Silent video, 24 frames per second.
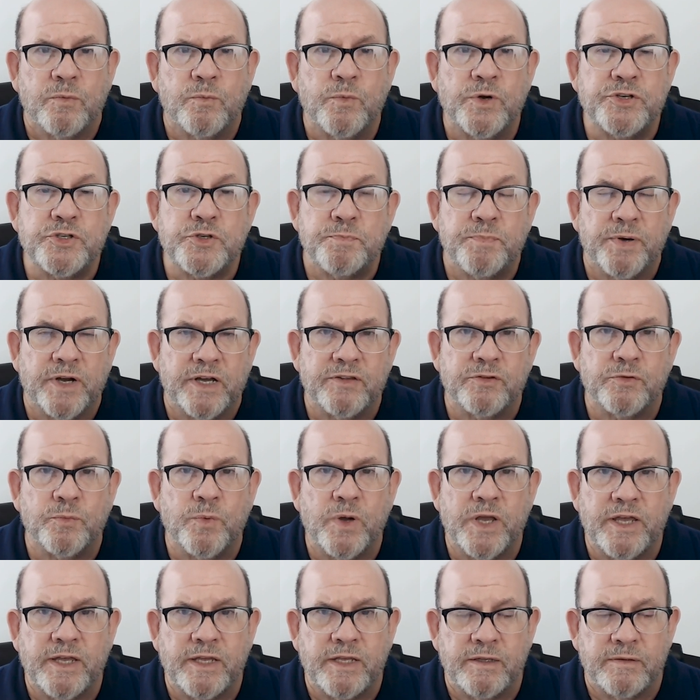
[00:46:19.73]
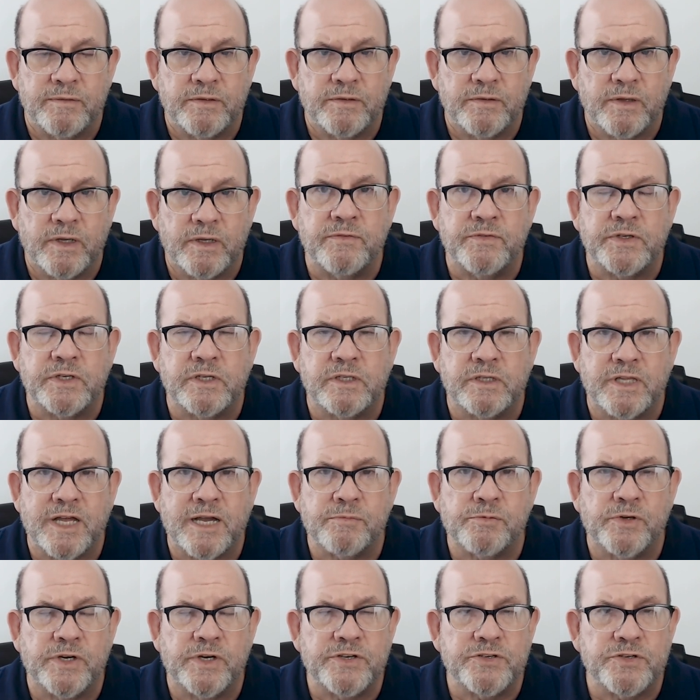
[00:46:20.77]
which, by the way, even
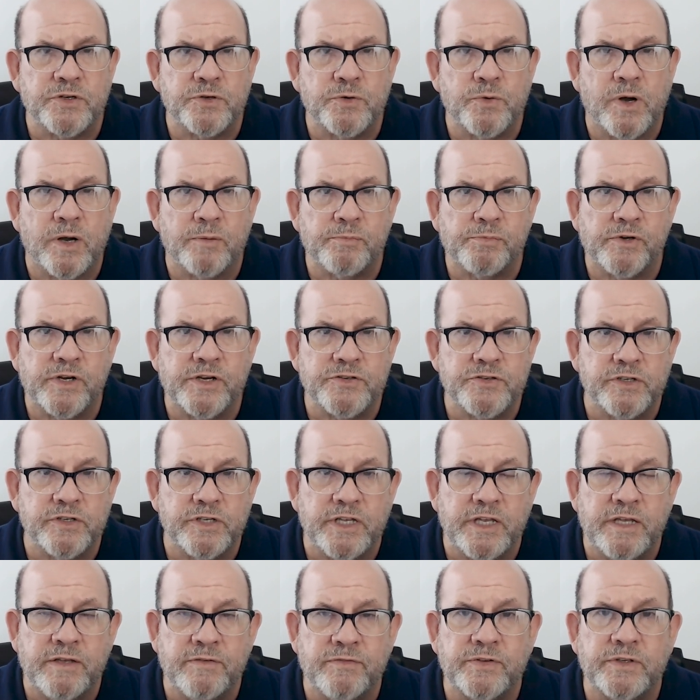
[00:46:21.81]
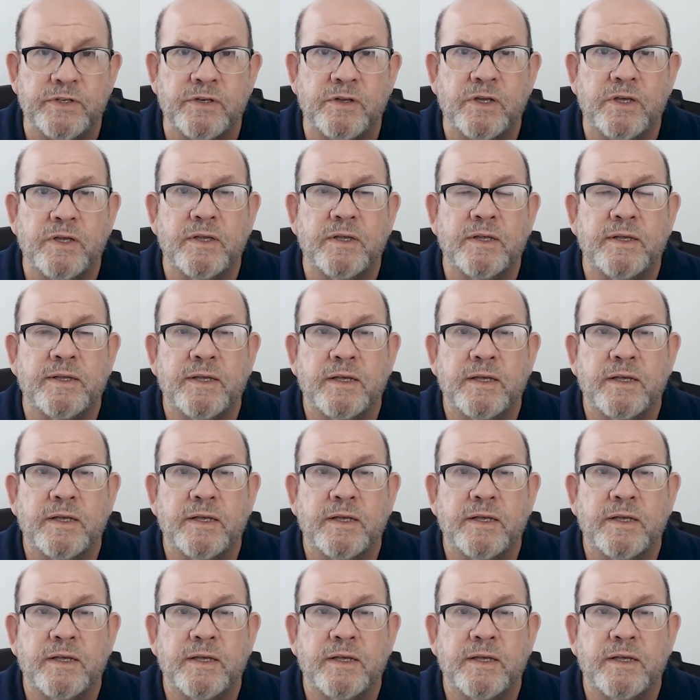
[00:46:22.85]
collaboration, cooperation, even